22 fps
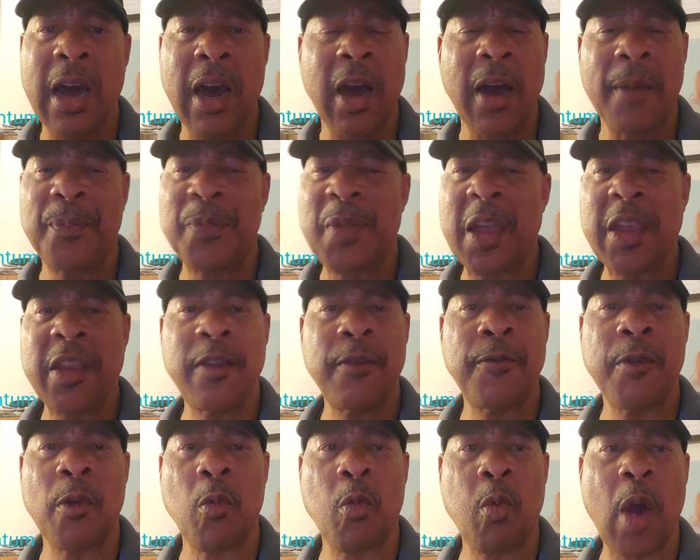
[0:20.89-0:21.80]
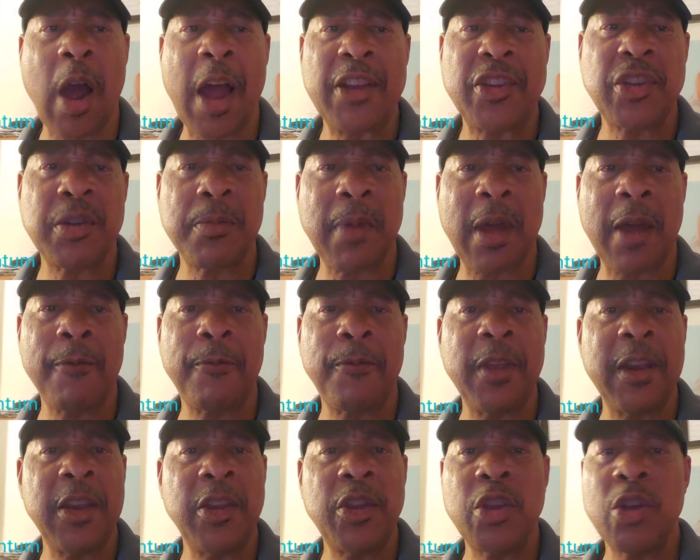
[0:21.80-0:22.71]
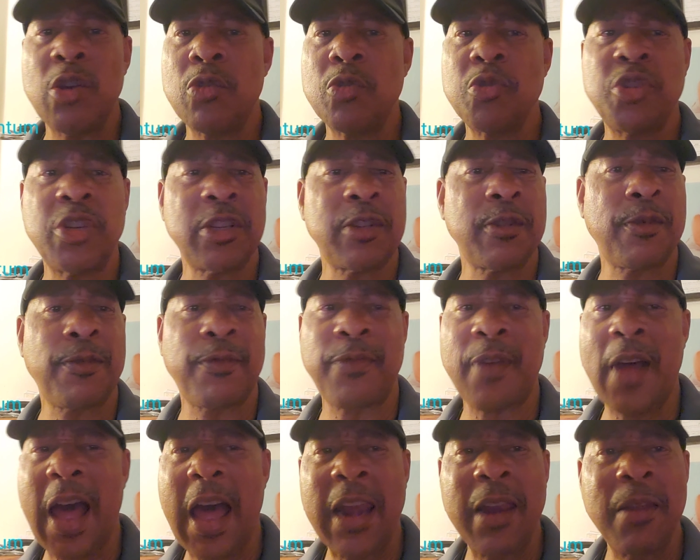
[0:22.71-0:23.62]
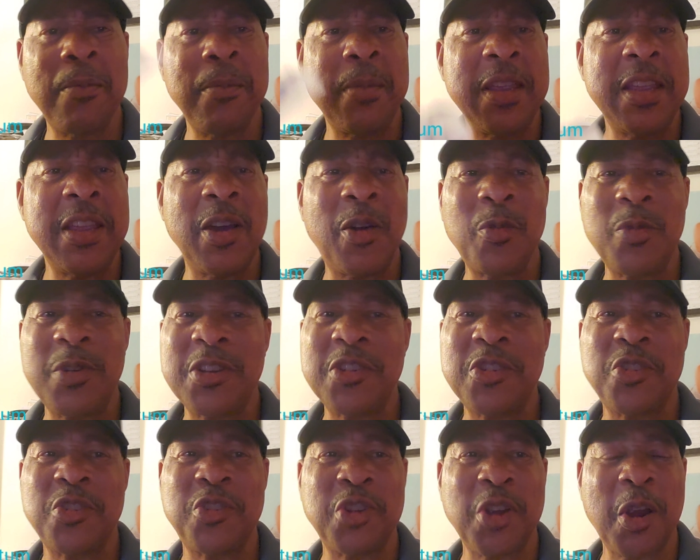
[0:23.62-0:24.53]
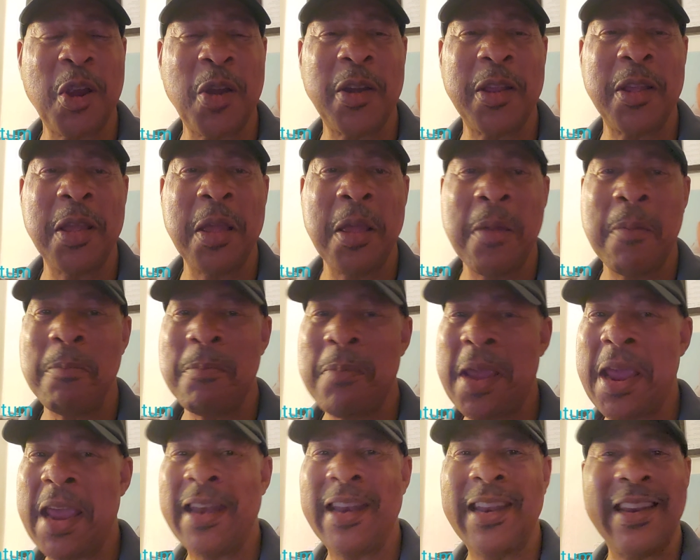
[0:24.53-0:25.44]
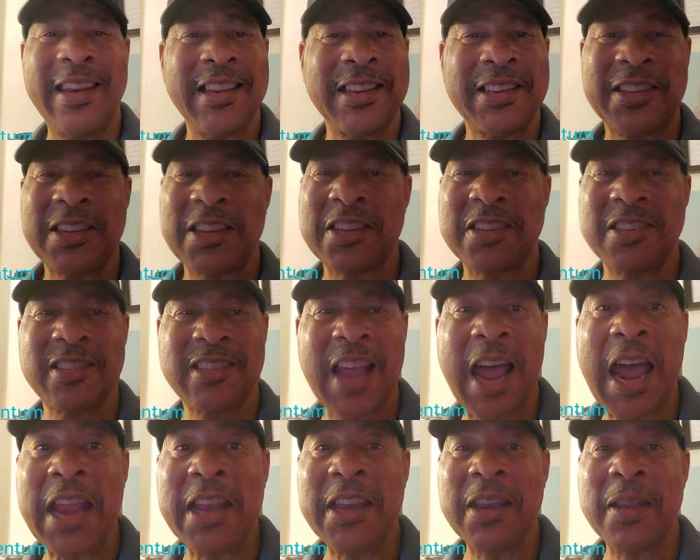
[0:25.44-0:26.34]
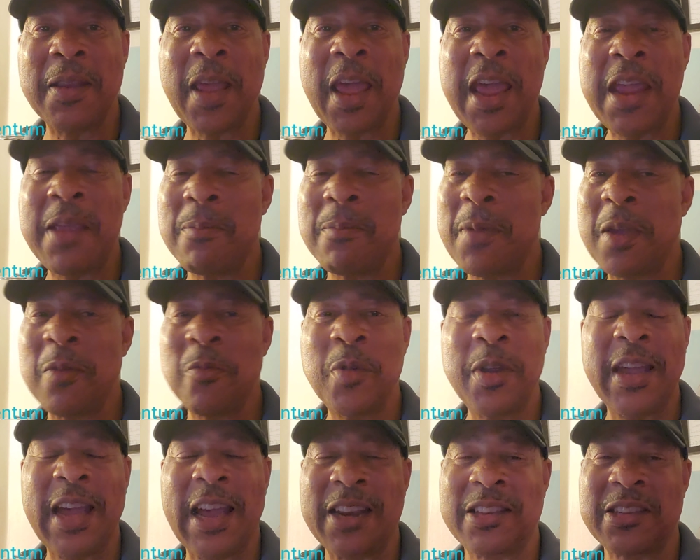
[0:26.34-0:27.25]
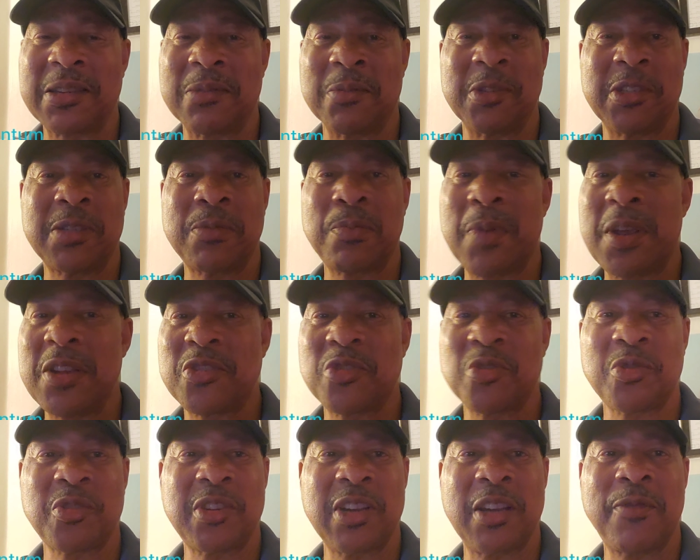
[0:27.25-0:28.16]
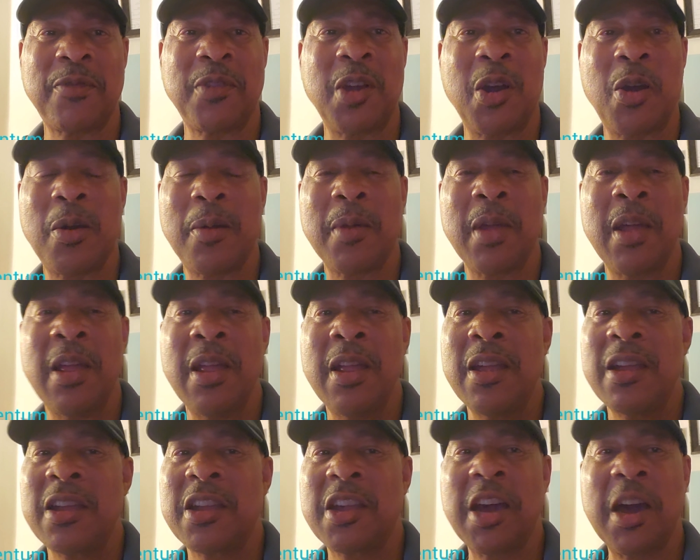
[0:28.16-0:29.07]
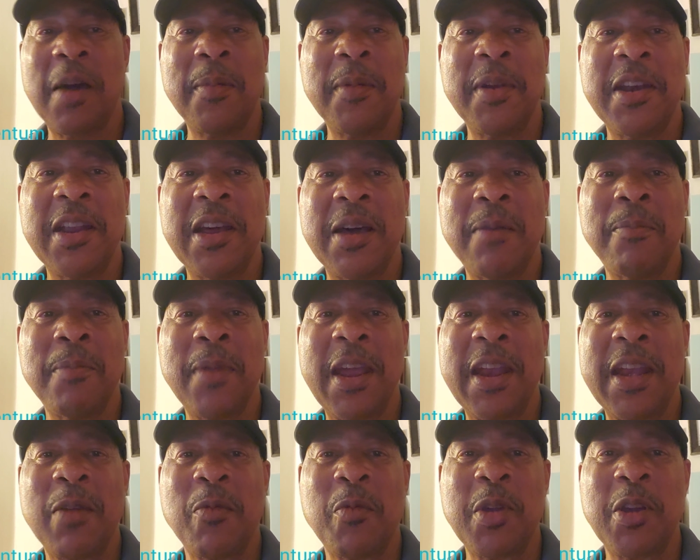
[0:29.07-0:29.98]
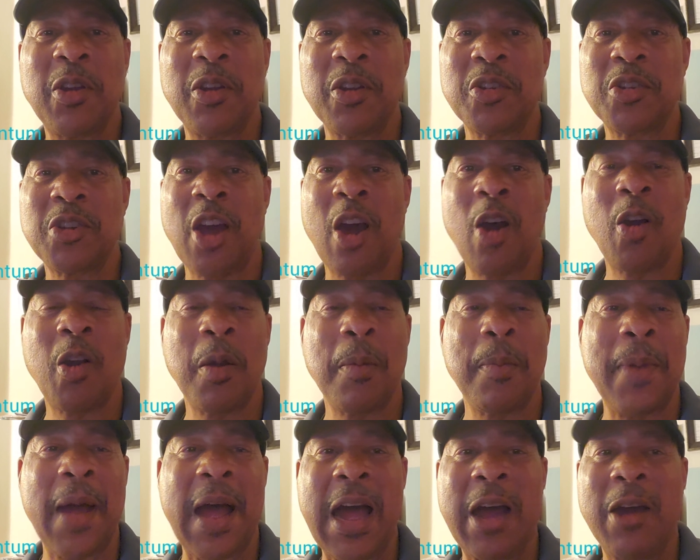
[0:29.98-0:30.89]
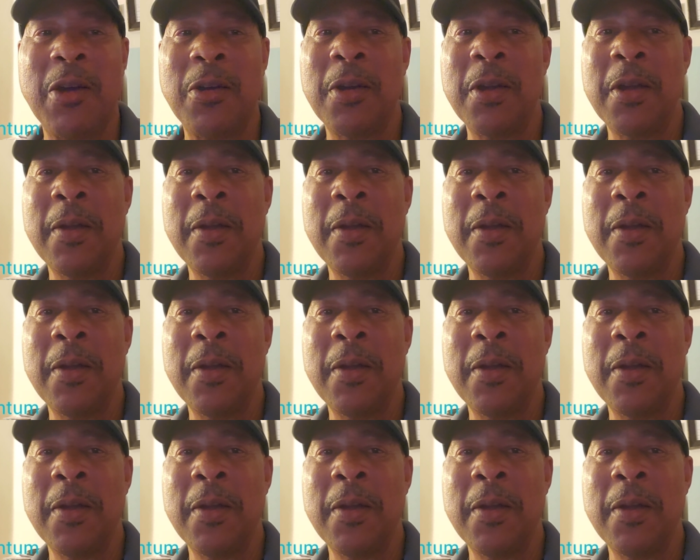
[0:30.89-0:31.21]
Uh, thank you for watching my video. Just follow me on this journey. Man, it is exciting. And hey, man, we got some special stuff going, coming up, man, that we're going to talk about.